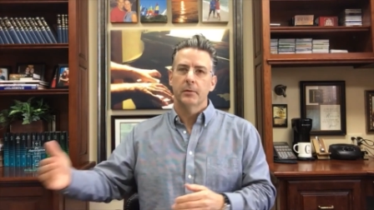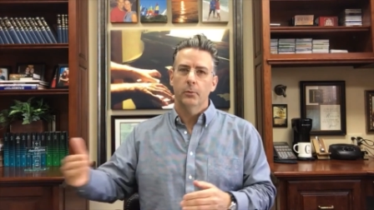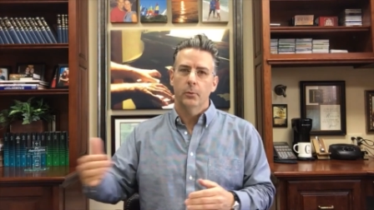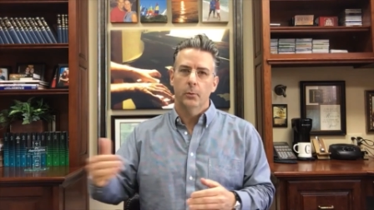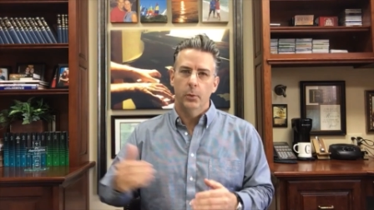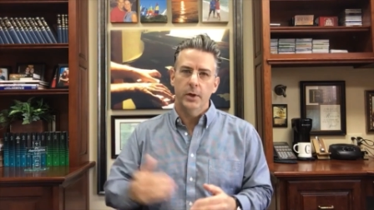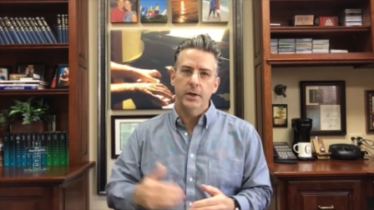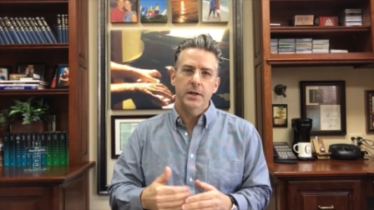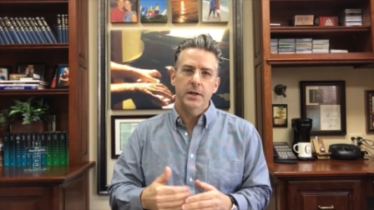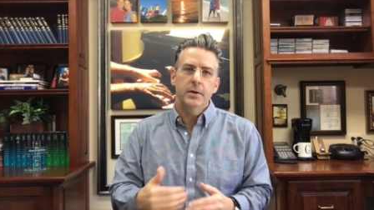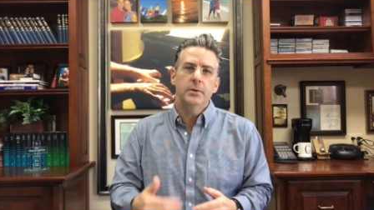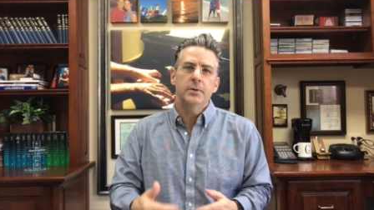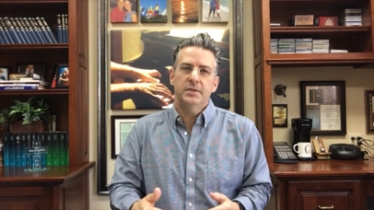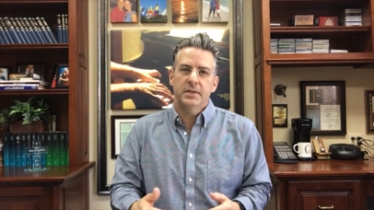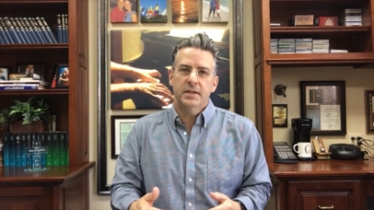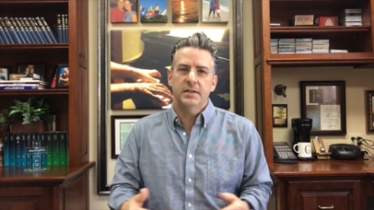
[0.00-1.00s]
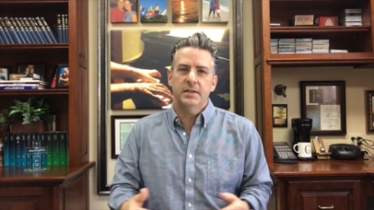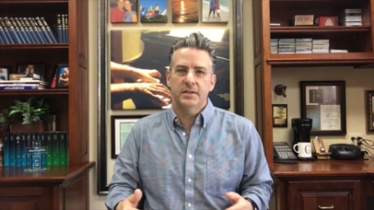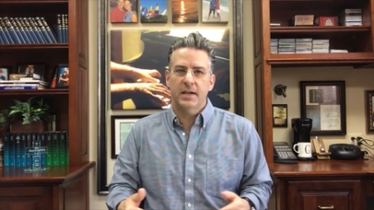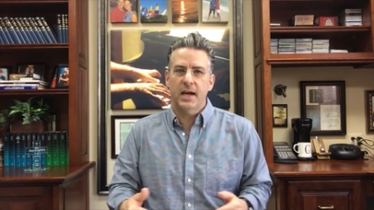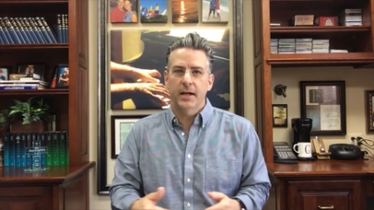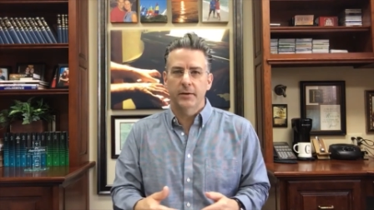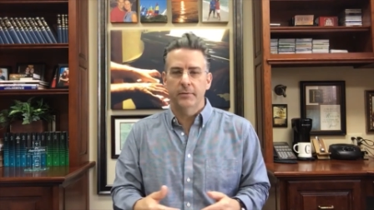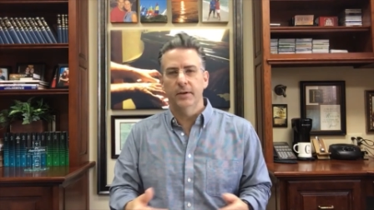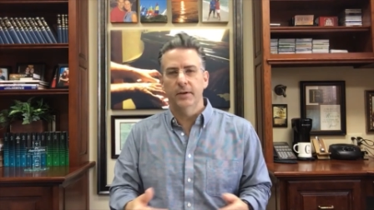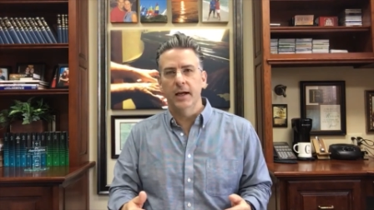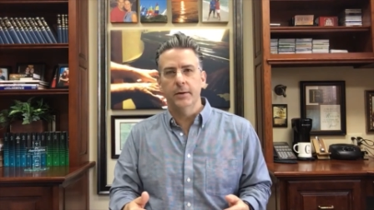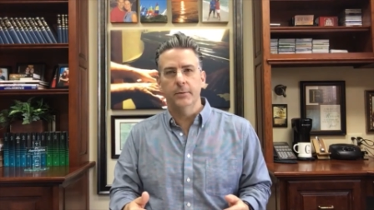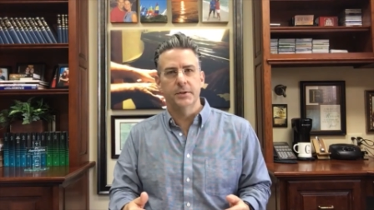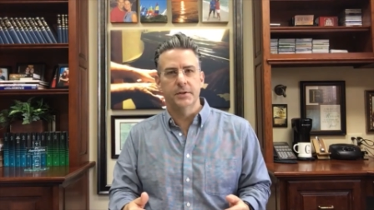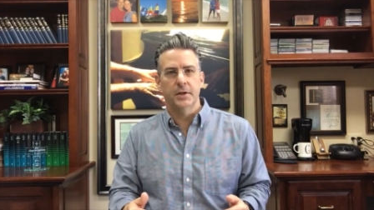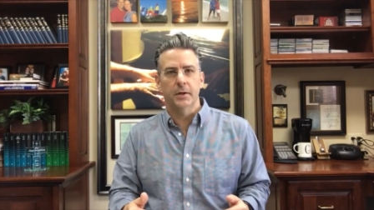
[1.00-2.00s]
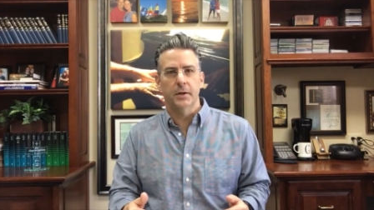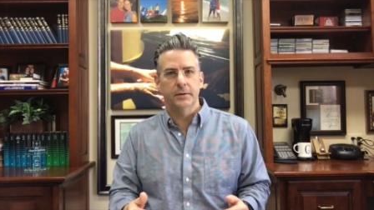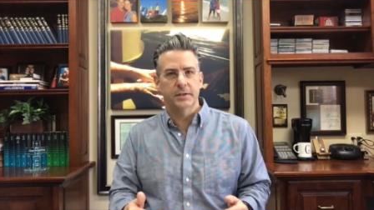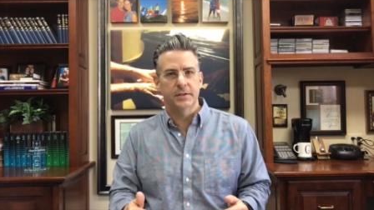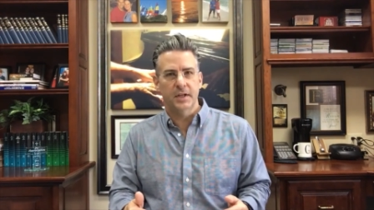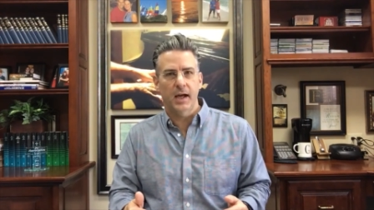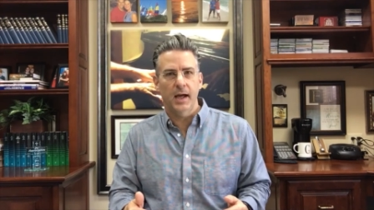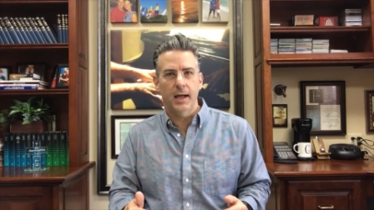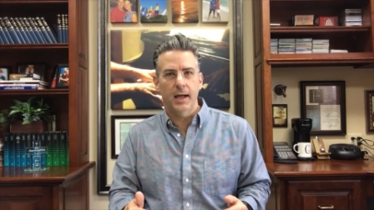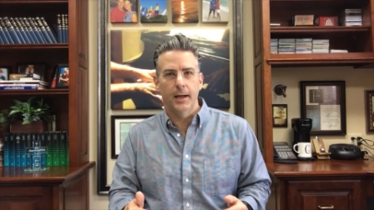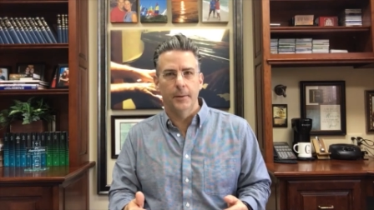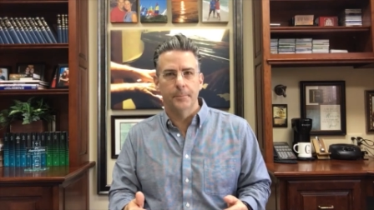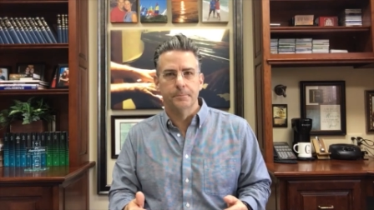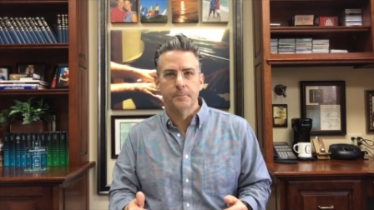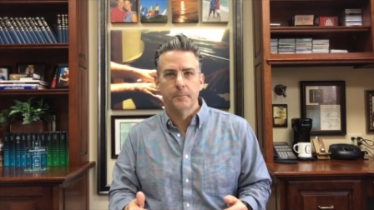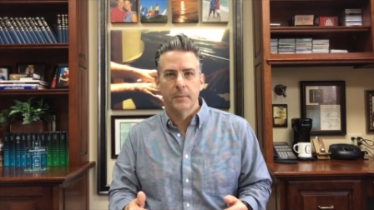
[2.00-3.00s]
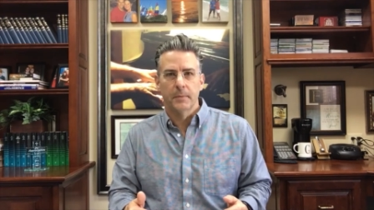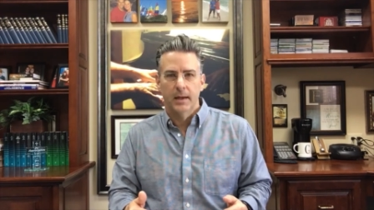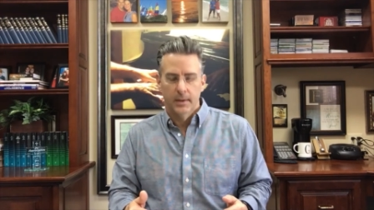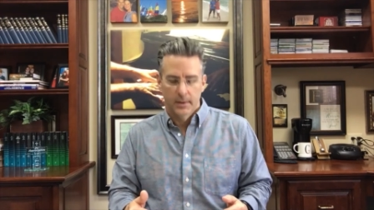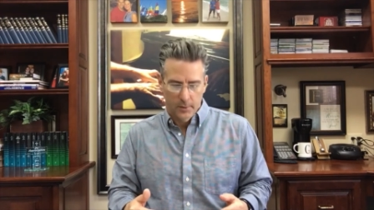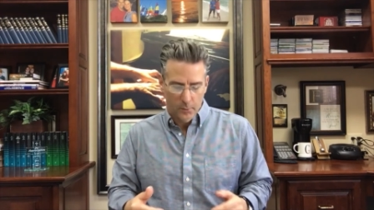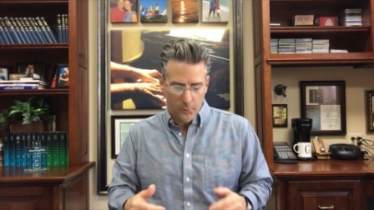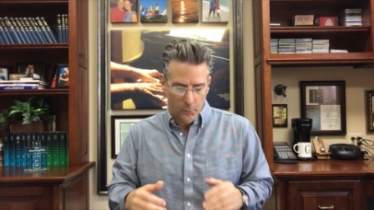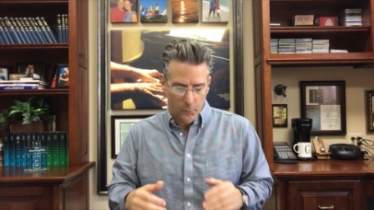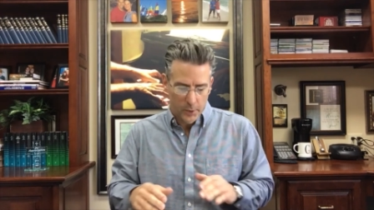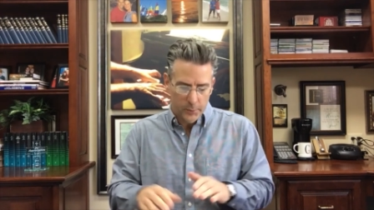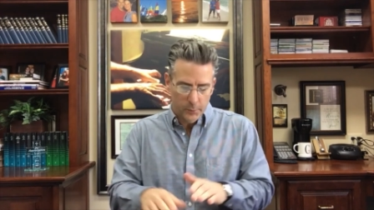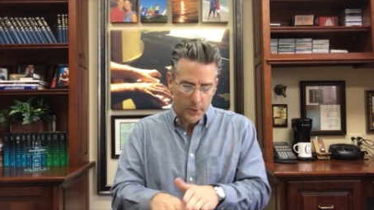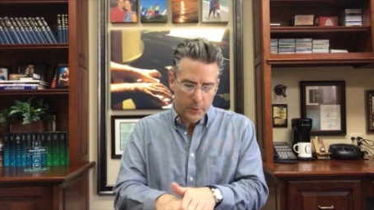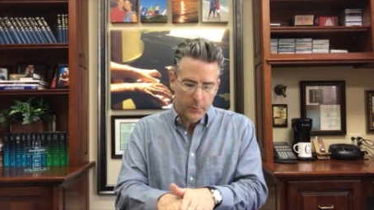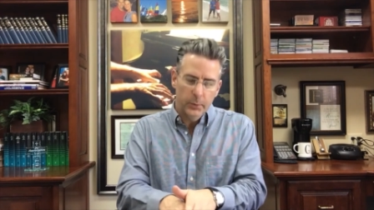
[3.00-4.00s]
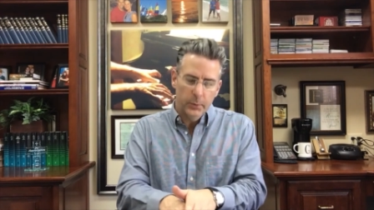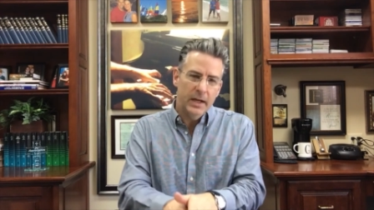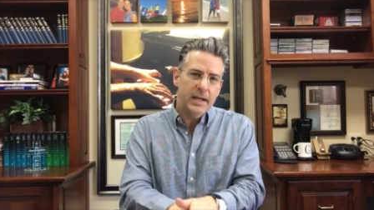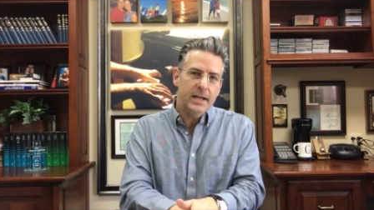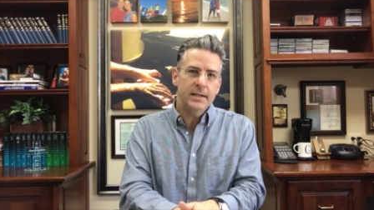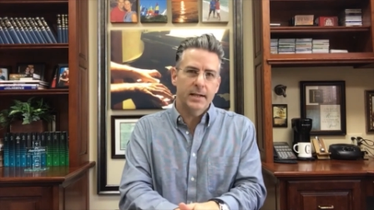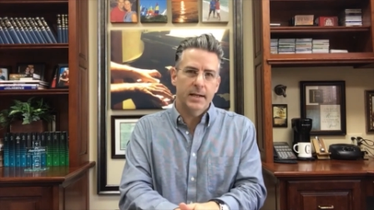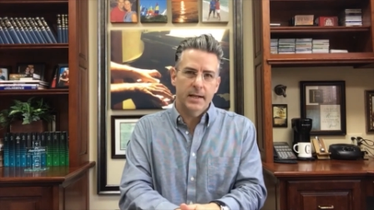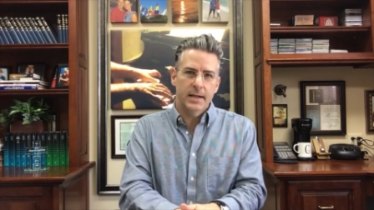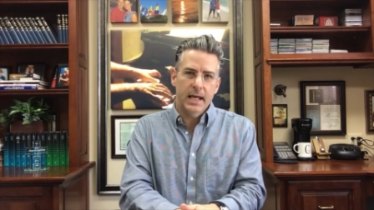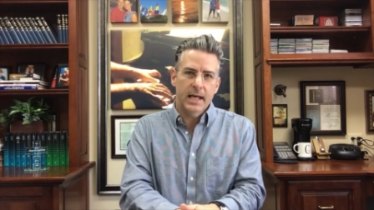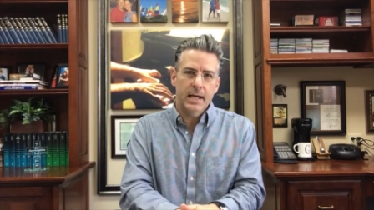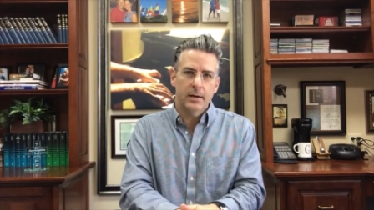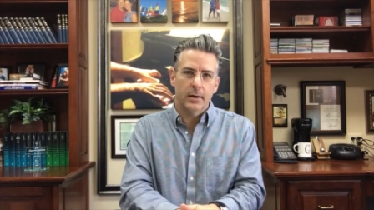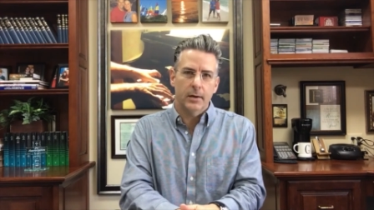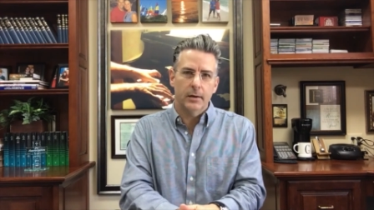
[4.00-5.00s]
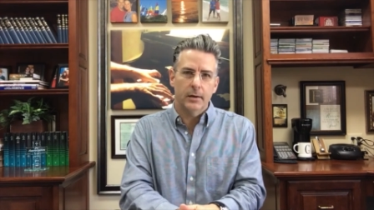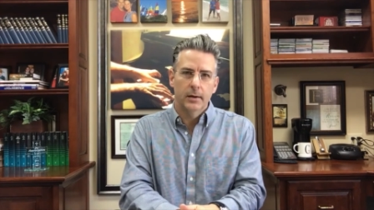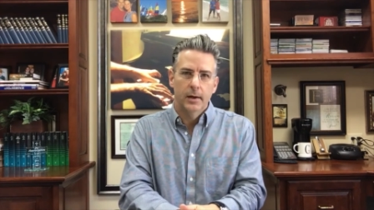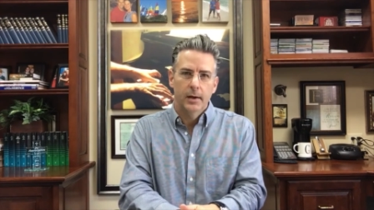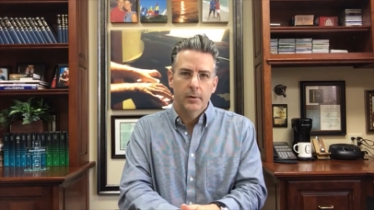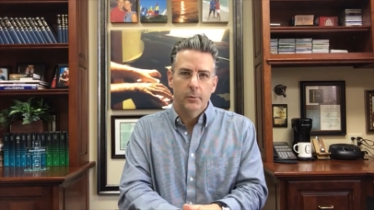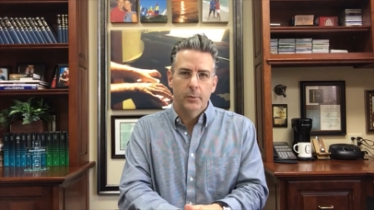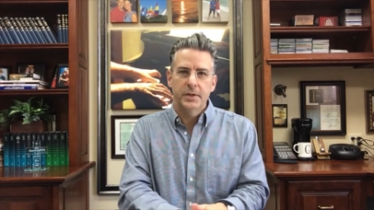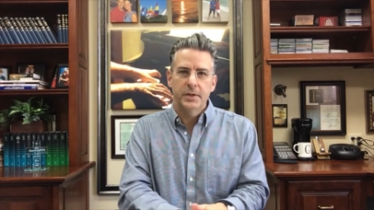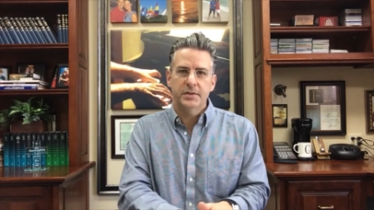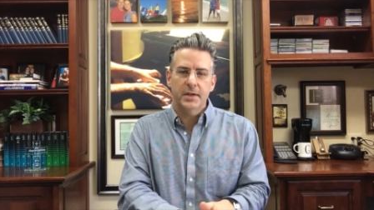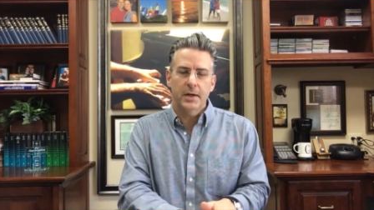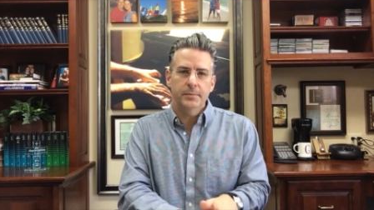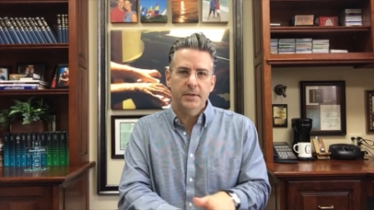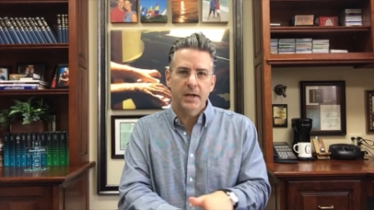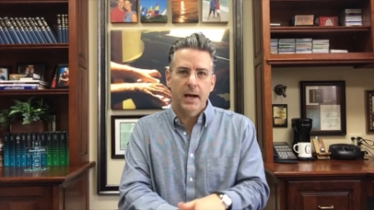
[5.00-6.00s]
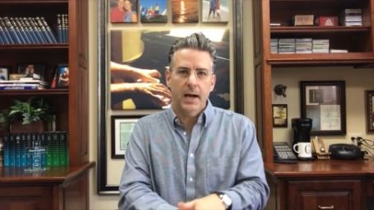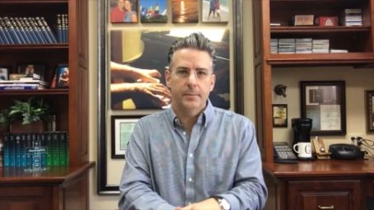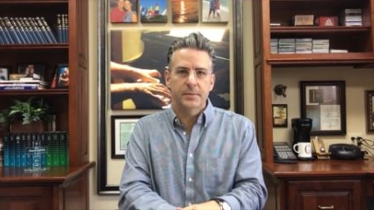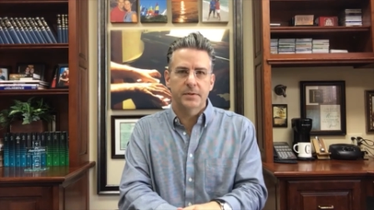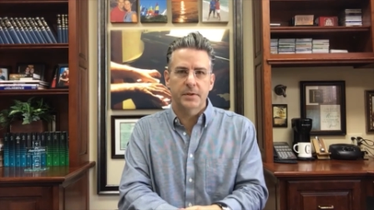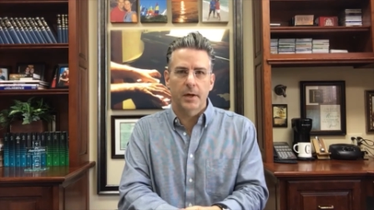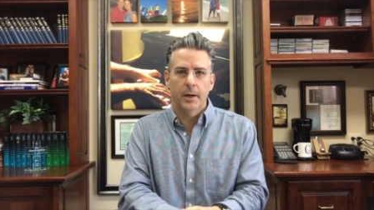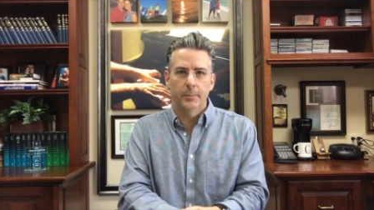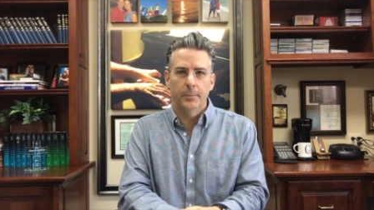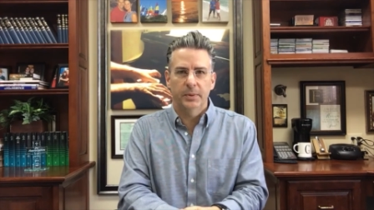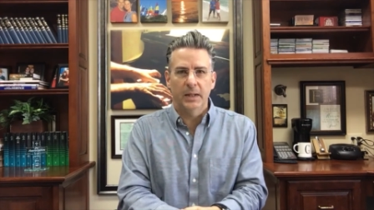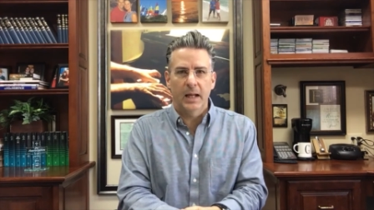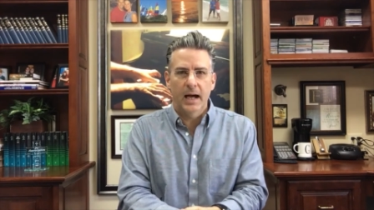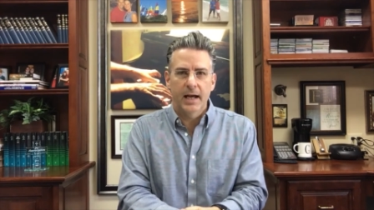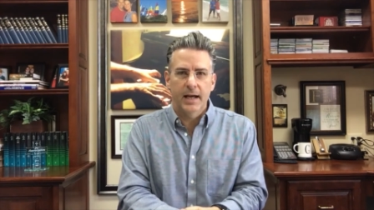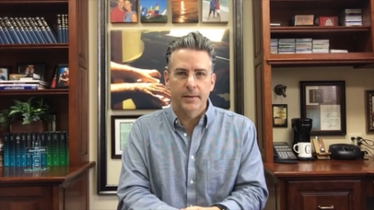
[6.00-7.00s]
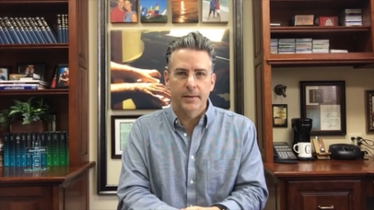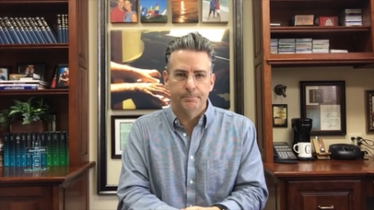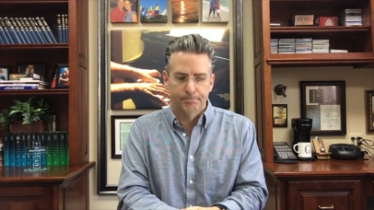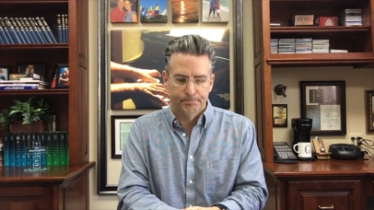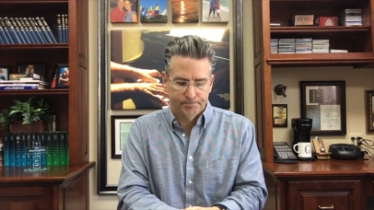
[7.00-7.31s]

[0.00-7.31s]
We use this kind of language all the time. When we read it here, we sometimes apply it